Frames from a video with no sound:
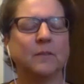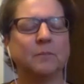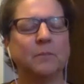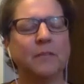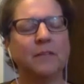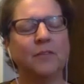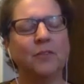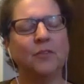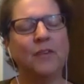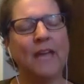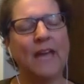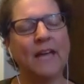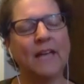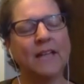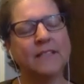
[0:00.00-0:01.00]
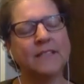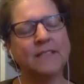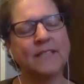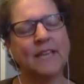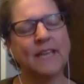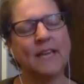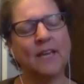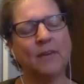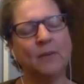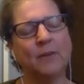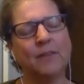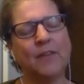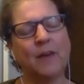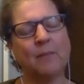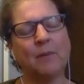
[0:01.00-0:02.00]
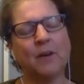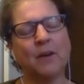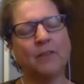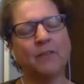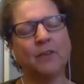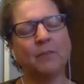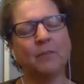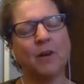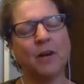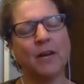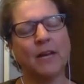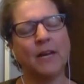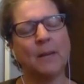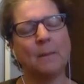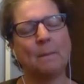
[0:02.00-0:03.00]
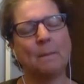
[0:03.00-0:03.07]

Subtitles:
But if you can stay with that part of your body,